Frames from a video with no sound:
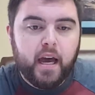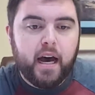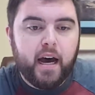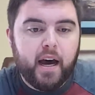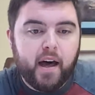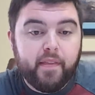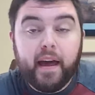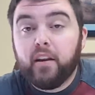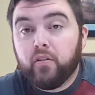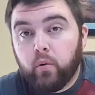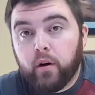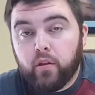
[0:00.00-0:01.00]
that
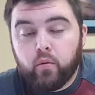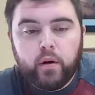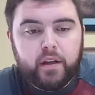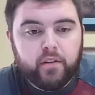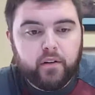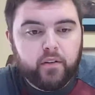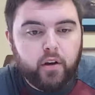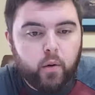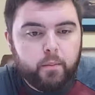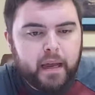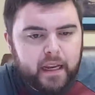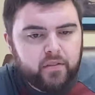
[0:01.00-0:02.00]
is one of the reasons,
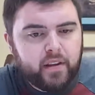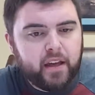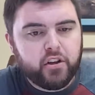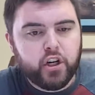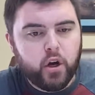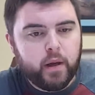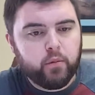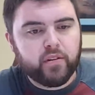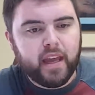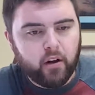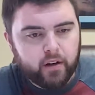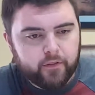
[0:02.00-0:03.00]
though. But it says, it
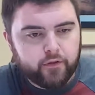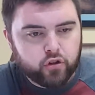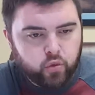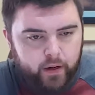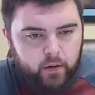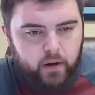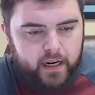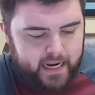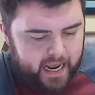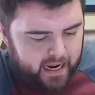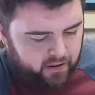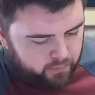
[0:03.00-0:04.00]
was held up for 21
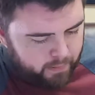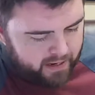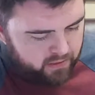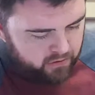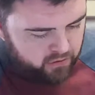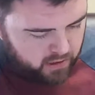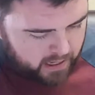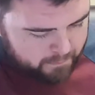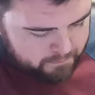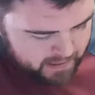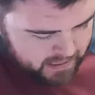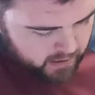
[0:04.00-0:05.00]
days by this
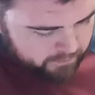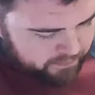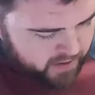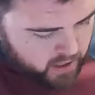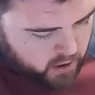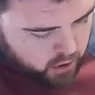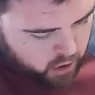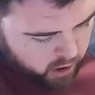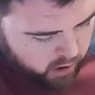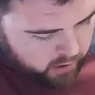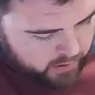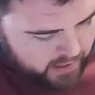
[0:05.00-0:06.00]
being
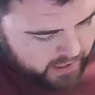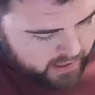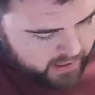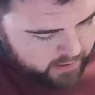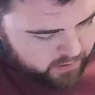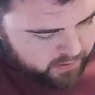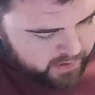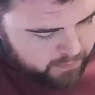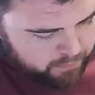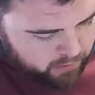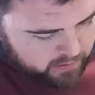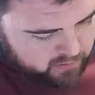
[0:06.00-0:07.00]
called the
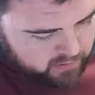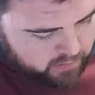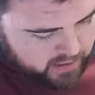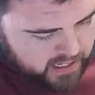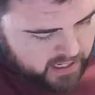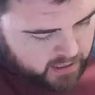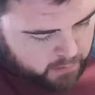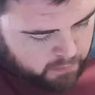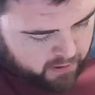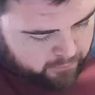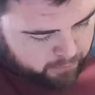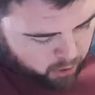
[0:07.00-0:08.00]
Prince of the
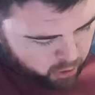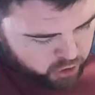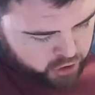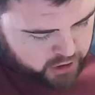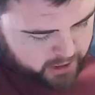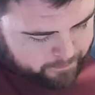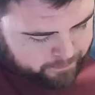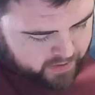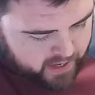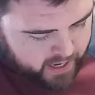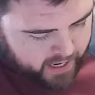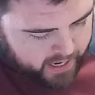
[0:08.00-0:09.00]
Kingdom of Persia.
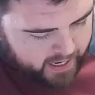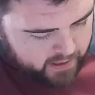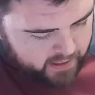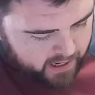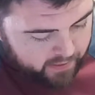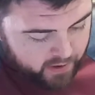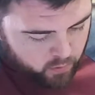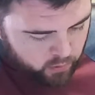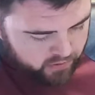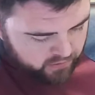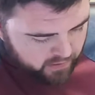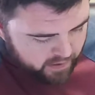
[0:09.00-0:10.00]
And then
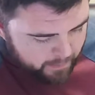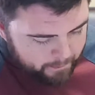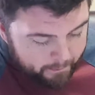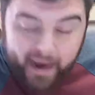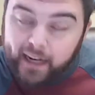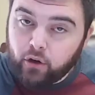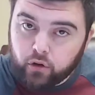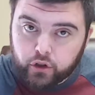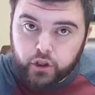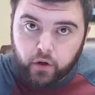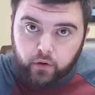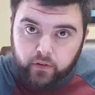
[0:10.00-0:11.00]
we see that Michael
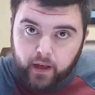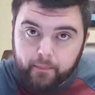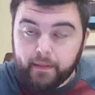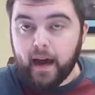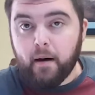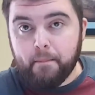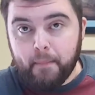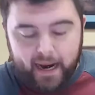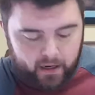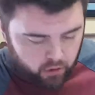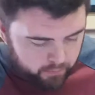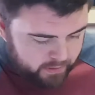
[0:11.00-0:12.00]
shows up. Now,
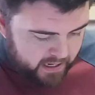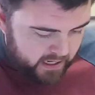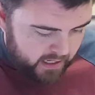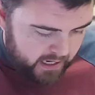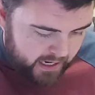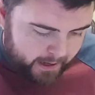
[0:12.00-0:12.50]
Michael being,